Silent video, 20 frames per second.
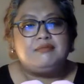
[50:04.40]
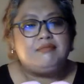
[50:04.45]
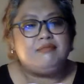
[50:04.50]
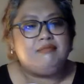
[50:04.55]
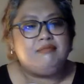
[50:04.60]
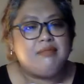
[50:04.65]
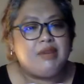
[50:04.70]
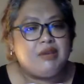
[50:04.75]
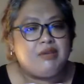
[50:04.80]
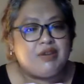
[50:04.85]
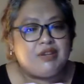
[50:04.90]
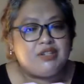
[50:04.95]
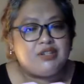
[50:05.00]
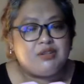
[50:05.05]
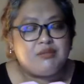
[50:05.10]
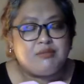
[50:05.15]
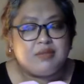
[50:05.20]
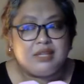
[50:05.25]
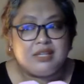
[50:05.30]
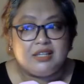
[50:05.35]
May
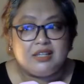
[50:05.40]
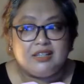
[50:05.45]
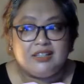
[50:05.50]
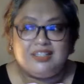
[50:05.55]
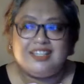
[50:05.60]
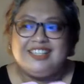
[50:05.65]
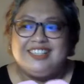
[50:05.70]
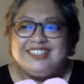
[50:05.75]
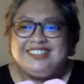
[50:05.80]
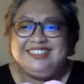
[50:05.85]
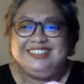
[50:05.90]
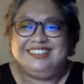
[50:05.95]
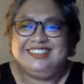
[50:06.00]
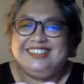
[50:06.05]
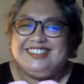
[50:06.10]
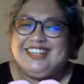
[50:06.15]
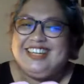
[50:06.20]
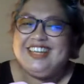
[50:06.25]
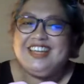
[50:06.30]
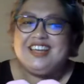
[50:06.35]
question ba dyan?
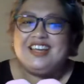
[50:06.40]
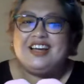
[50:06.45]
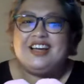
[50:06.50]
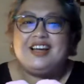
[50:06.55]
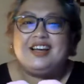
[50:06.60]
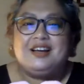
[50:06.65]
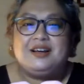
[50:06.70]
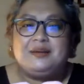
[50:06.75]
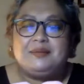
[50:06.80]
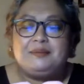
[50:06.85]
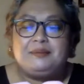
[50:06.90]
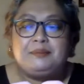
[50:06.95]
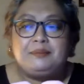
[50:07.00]
um,